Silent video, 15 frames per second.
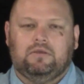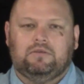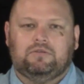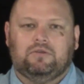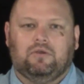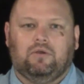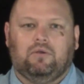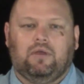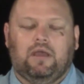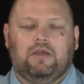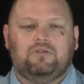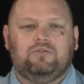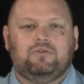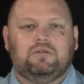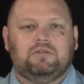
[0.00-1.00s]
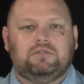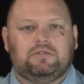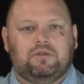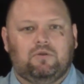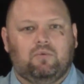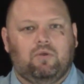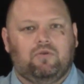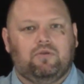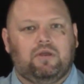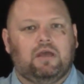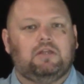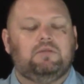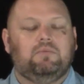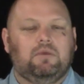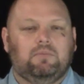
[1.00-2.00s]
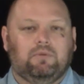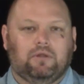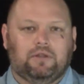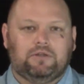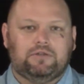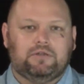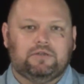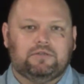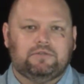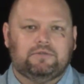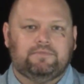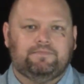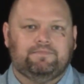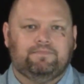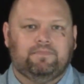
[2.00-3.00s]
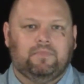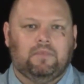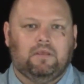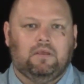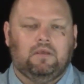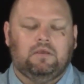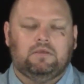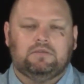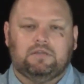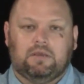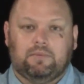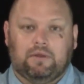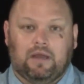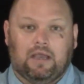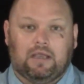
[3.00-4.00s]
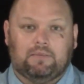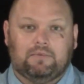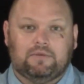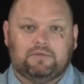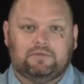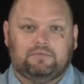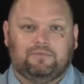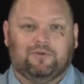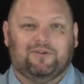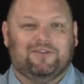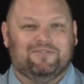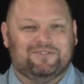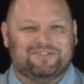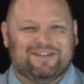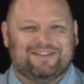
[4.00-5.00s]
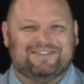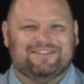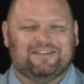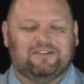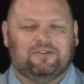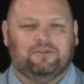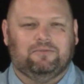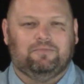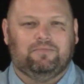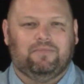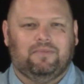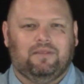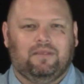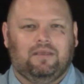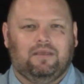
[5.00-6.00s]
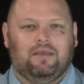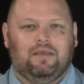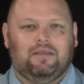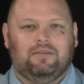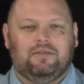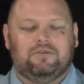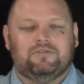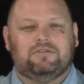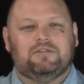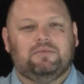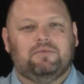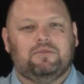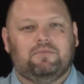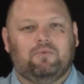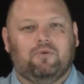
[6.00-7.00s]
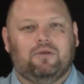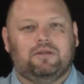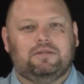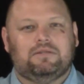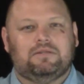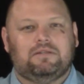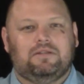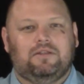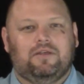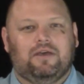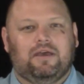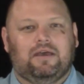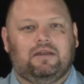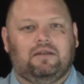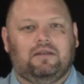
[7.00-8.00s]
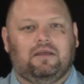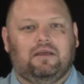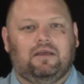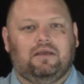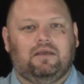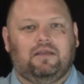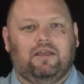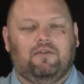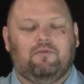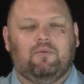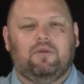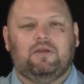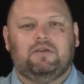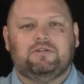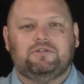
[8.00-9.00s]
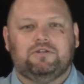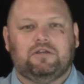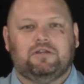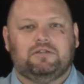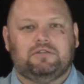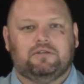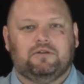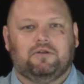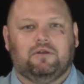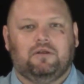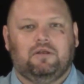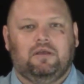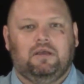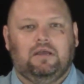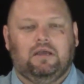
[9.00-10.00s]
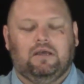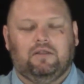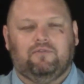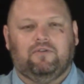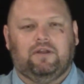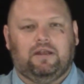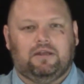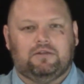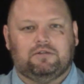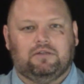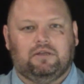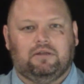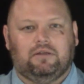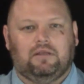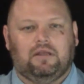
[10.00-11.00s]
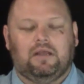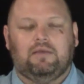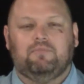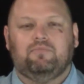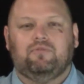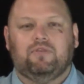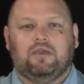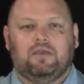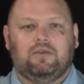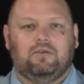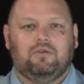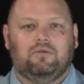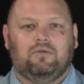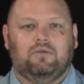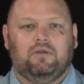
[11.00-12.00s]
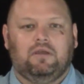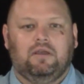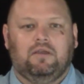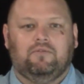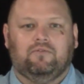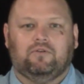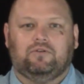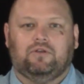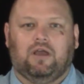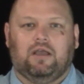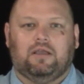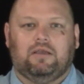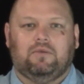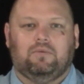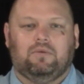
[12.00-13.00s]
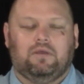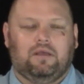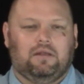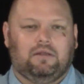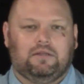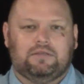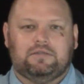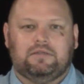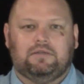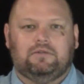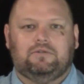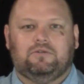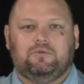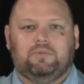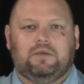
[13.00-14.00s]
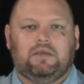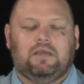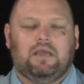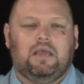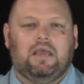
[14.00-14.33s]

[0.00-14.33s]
So as you consider whether or not to be polygynous, stay monogamous, or even stay single, these are some of the points that everybody should consider on the financial end. And I thank you for talking and listening to me,